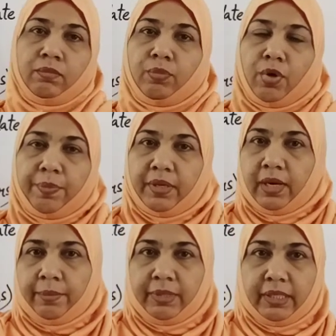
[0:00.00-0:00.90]
proper
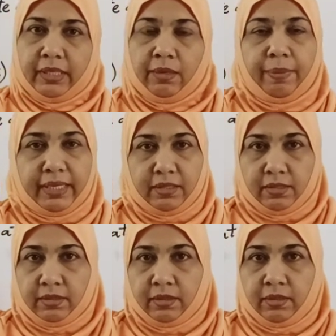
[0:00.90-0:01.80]
grammatical
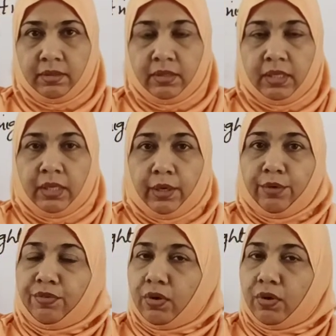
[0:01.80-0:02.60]
pattern. If